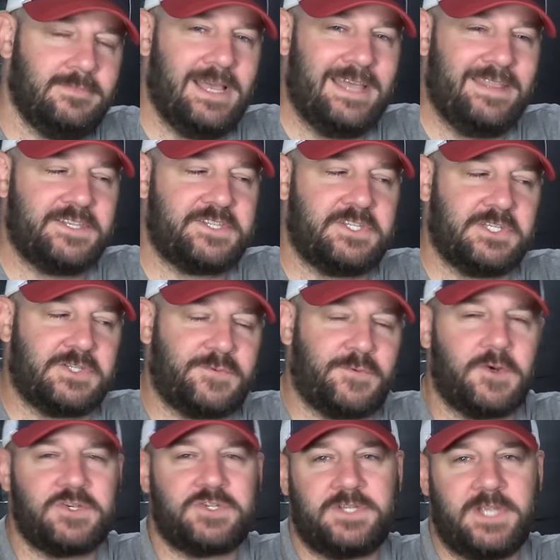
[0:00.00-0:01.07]
And this is his
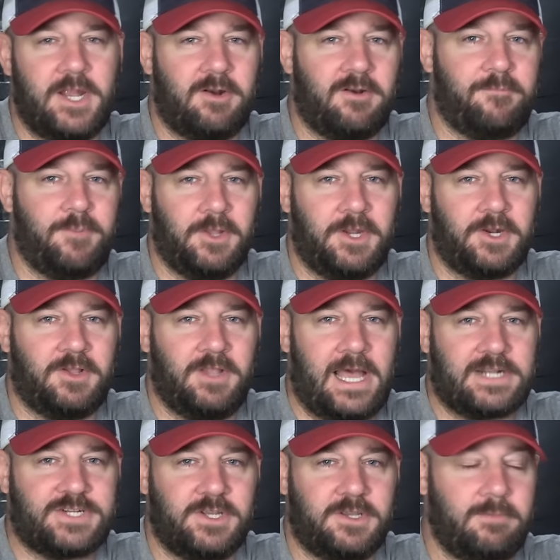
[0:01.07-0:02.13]
first year of political
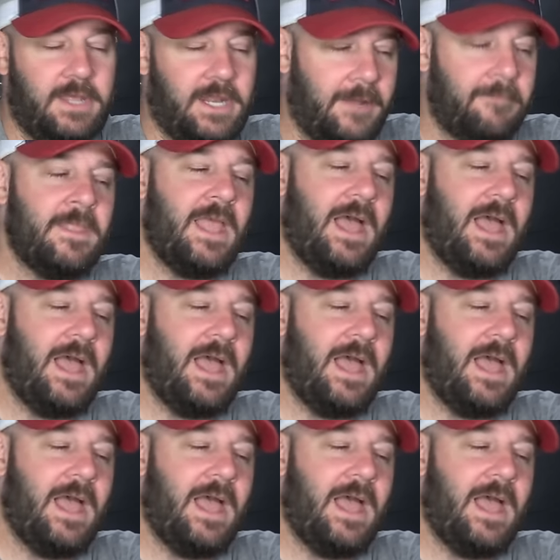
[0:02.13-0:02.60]
action committee.